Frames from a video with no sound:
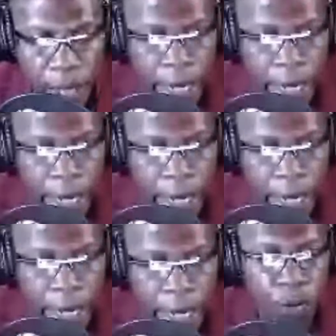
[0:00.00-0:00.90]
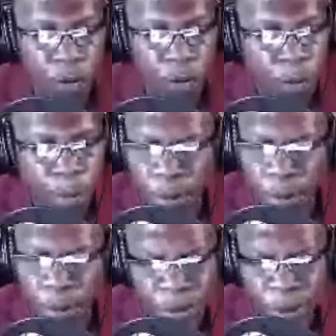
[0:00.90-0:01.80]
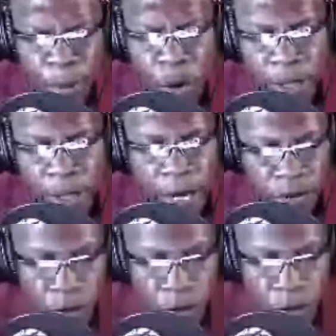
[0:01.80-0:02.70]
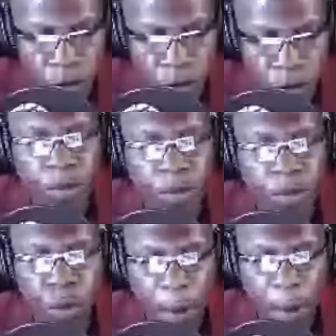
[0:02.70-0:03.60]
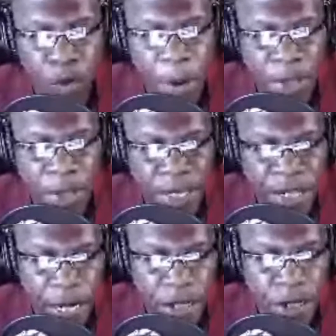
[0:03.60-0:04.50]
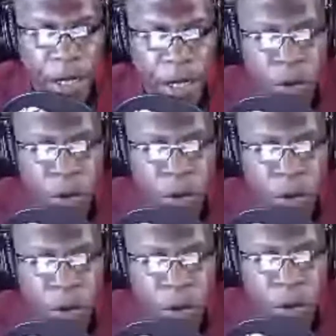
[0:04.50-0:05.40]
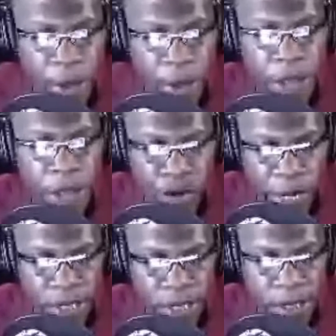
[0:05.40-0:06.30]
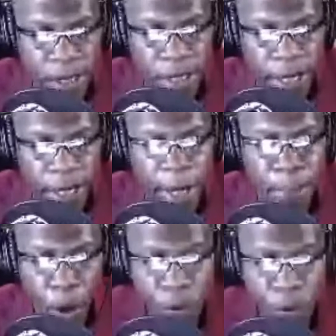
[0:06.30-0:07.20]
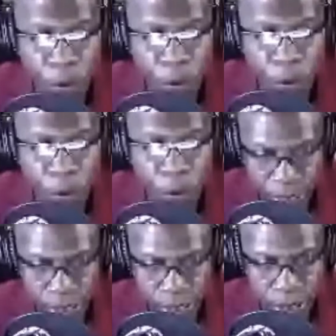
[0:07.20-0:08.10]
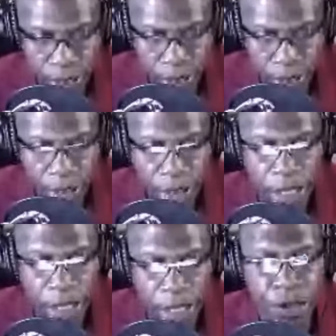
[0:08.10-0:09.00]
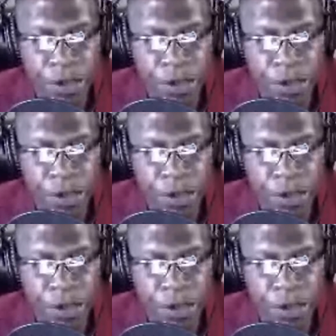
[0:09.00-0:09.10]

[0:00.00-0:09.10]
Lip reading: And so, more than ever, we need proper representation that will properly address and boldly address the issues